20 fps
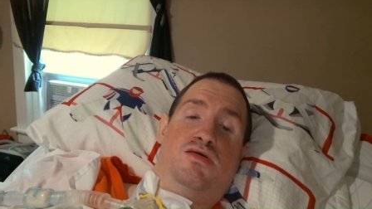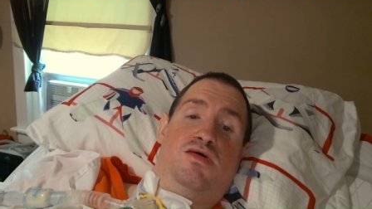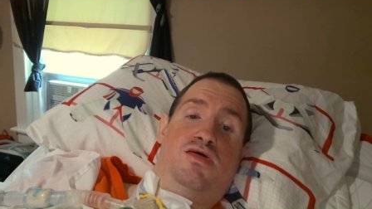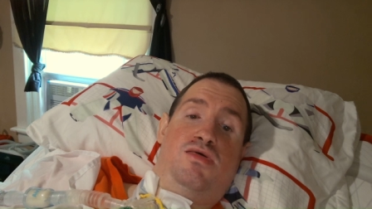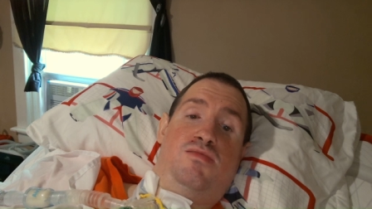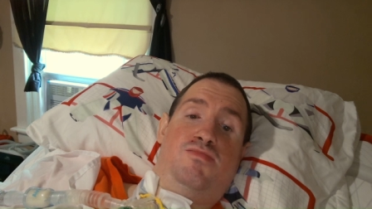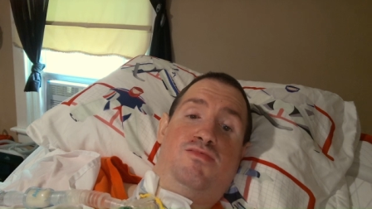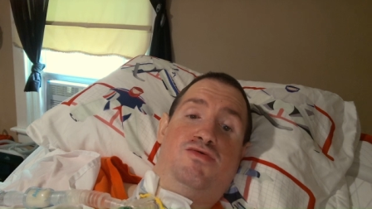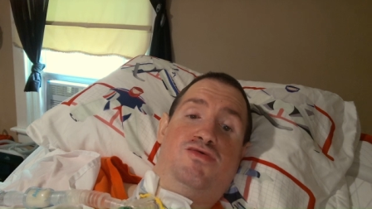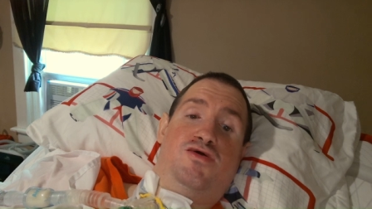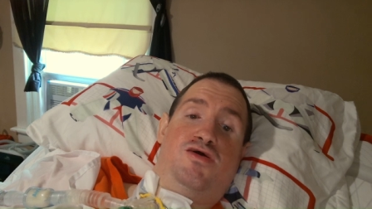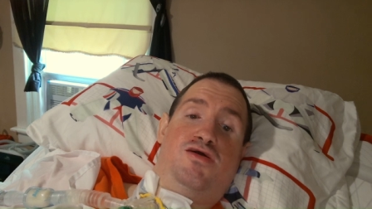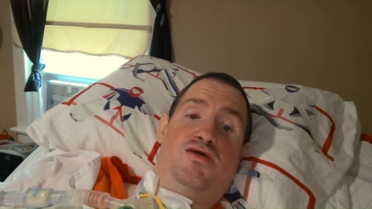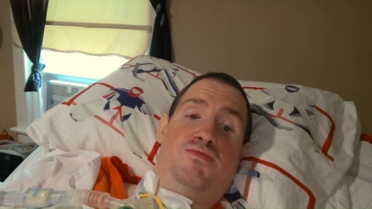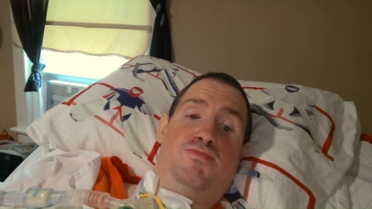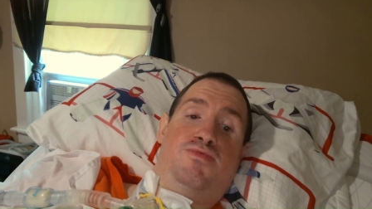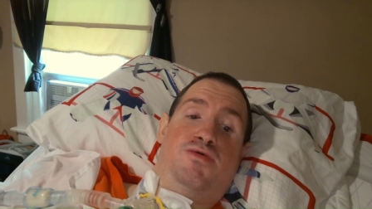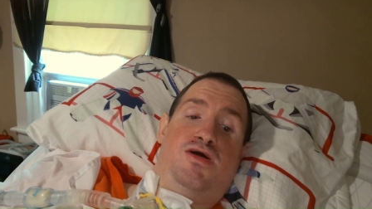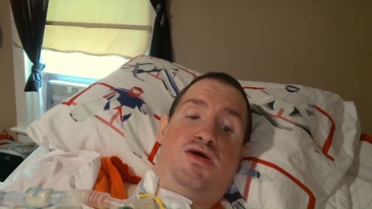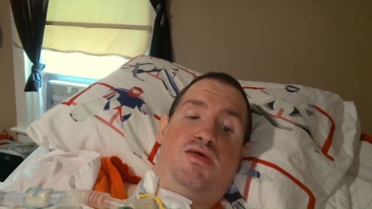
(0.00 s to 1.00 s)
Let me tell
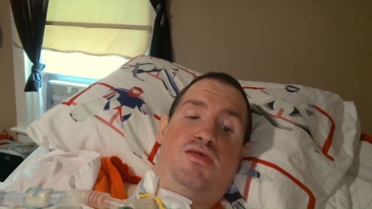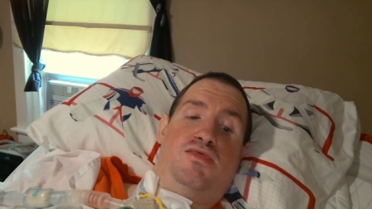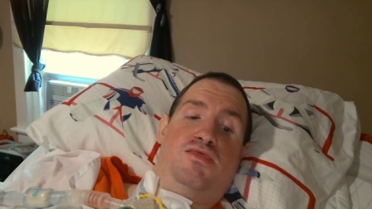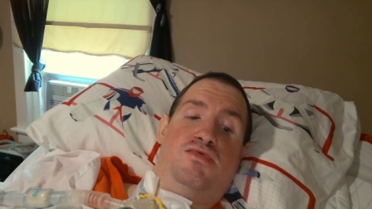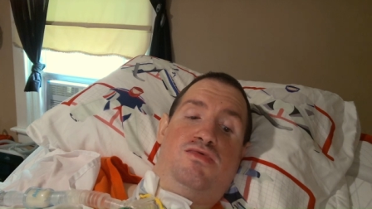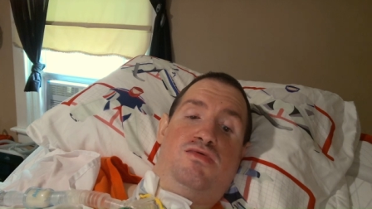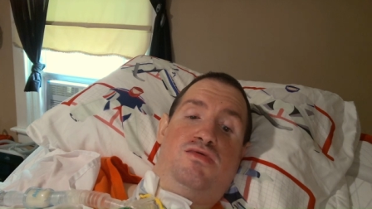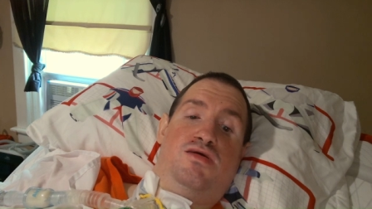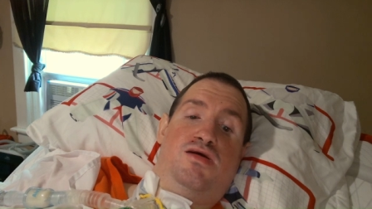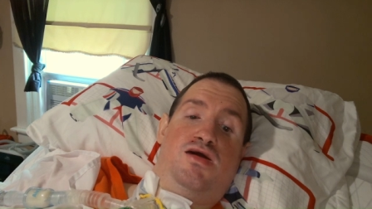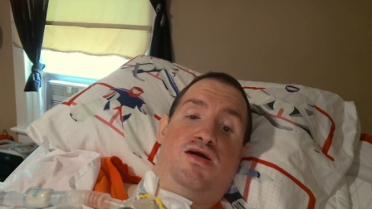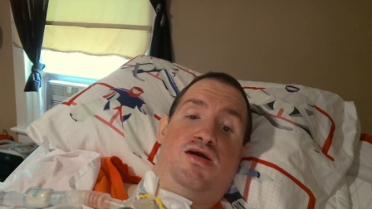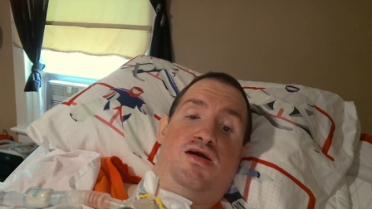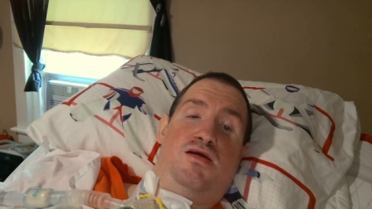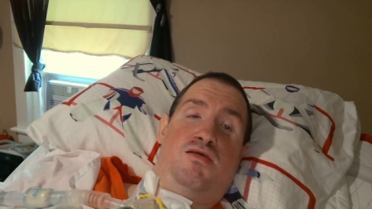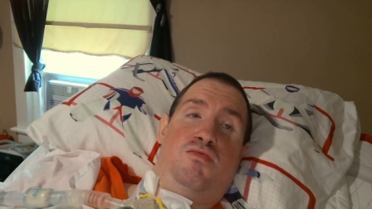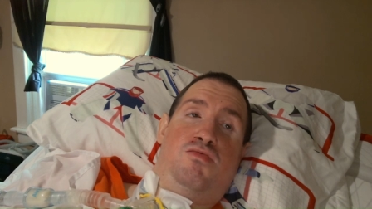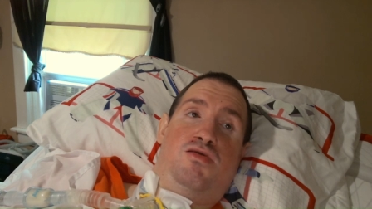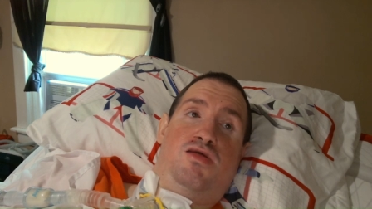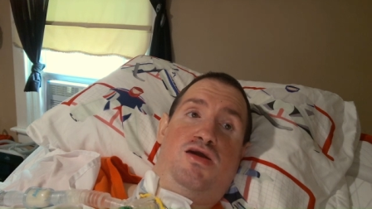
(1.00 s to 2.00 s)
you about
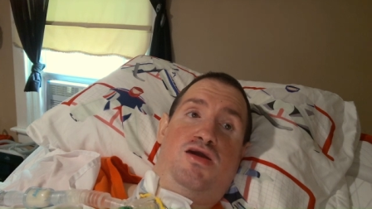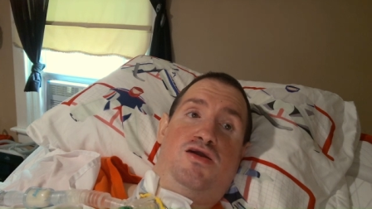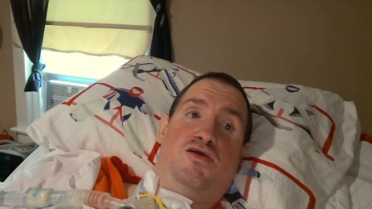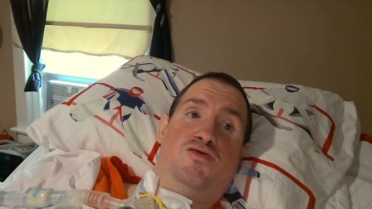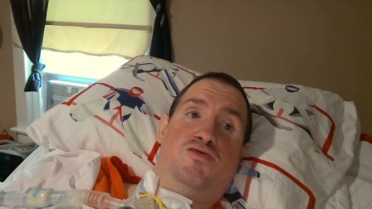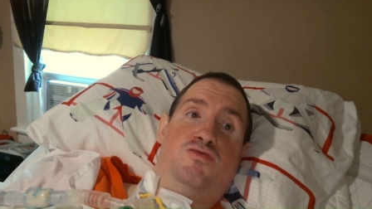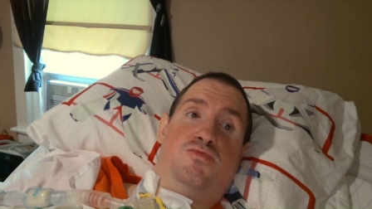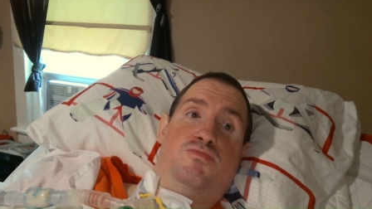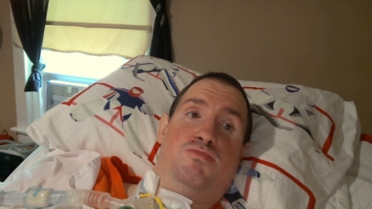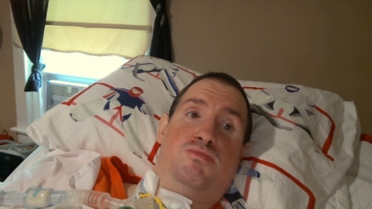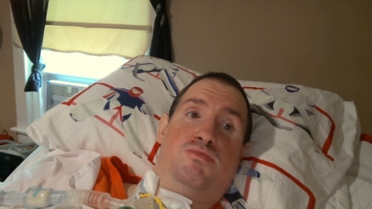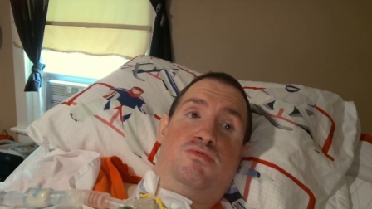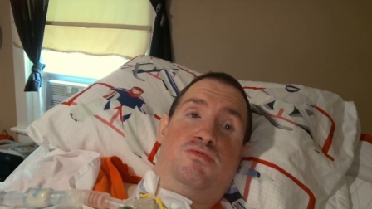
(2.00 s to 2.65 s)
Aaron Asham.